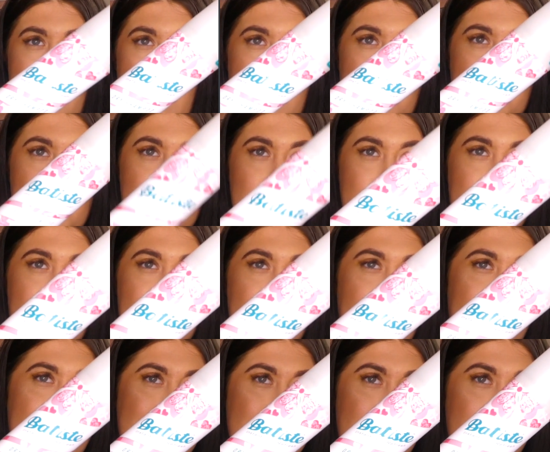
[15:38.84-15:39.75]
I'm sure you
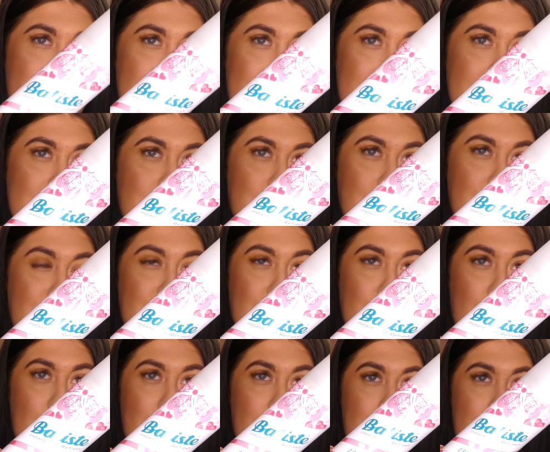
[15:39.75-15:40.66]
guys have seen this
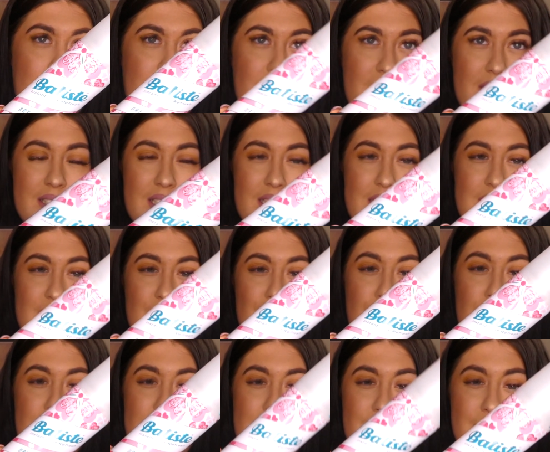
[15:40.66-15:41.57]
before, but this is a
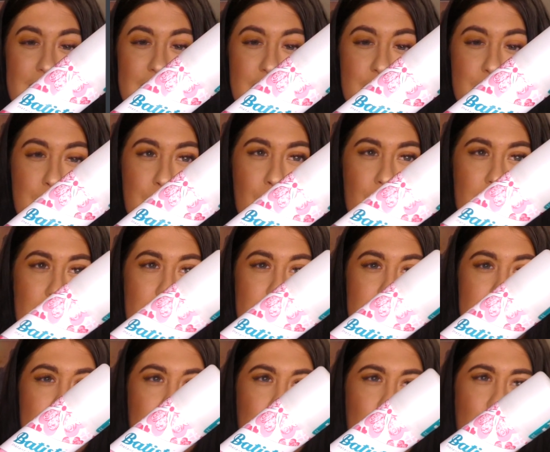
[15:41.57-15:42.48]
really really good
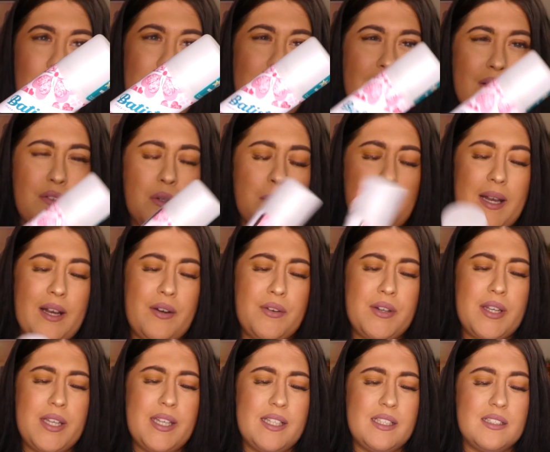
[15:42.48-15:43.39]
product. What I love
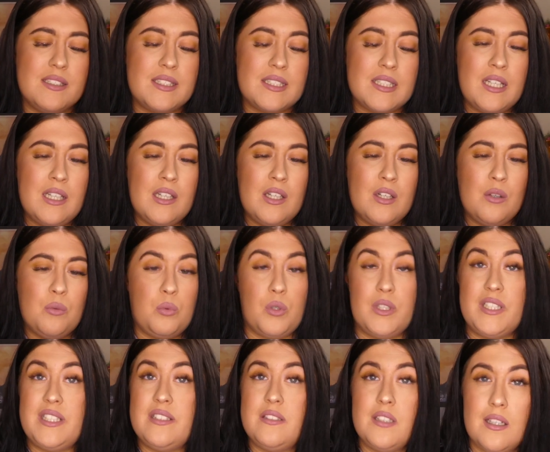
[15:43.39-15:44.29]
about it is
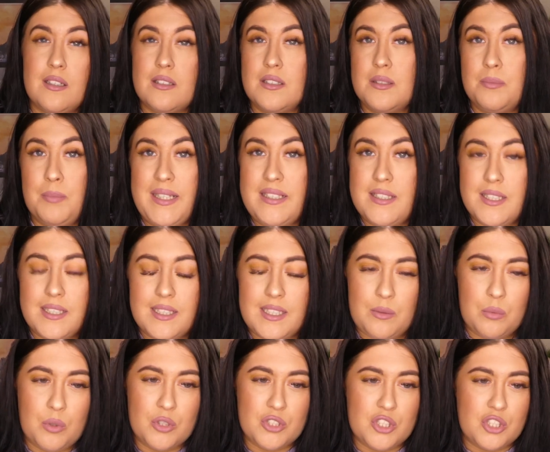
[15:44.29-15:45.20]
what it does,
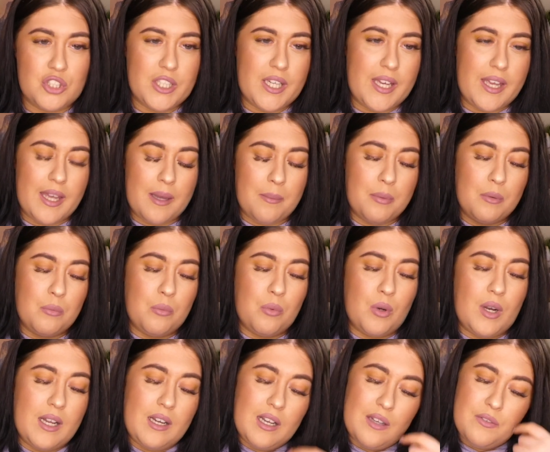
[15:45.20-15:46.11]
basically washes your hair, but
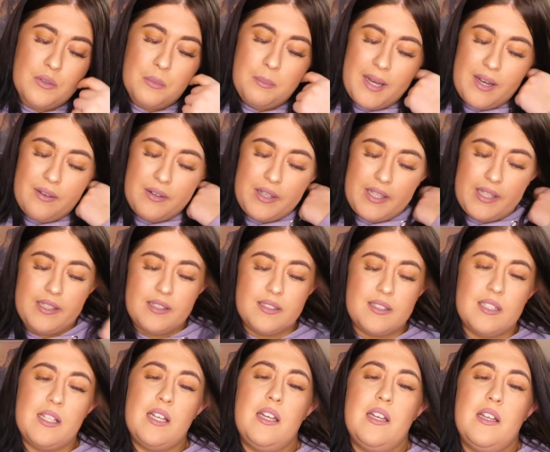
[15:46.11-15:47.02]
what I love about it
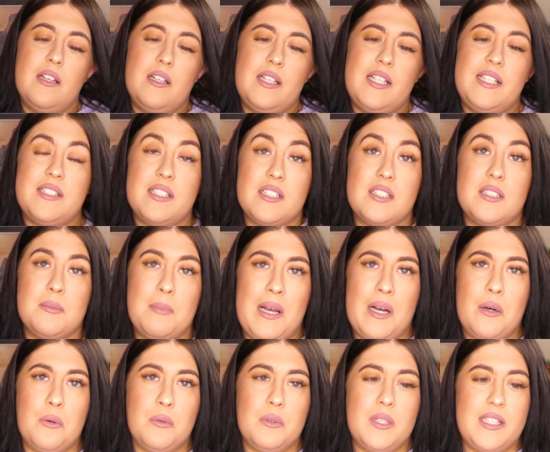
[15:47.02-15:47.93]
is is the
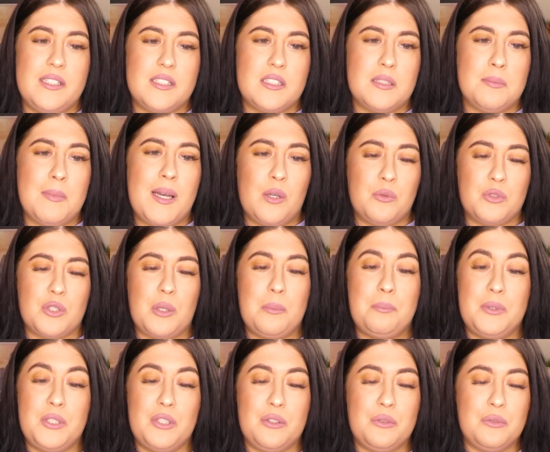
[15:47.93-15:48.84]
smell. It smells
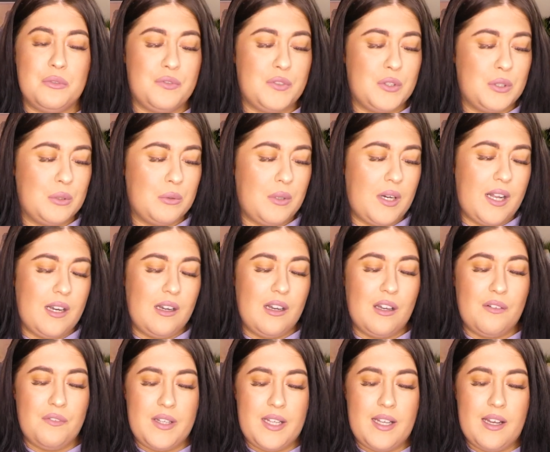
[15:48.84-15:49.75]
beautiful, I
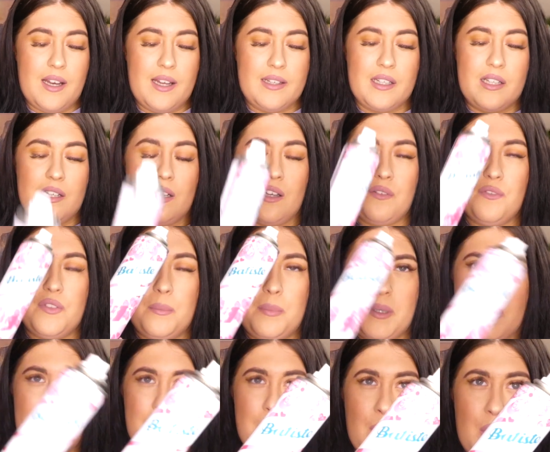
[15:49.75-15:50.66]
love it, and I love the
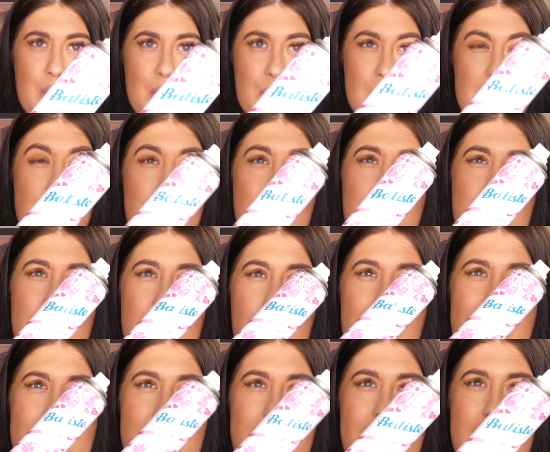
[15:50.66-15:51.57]
big bottles, and also
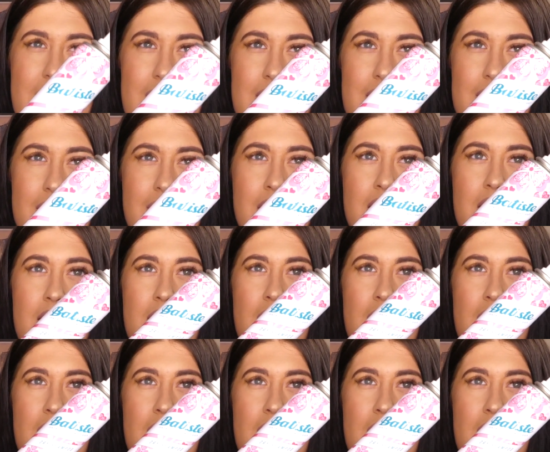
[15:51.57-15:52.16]
I think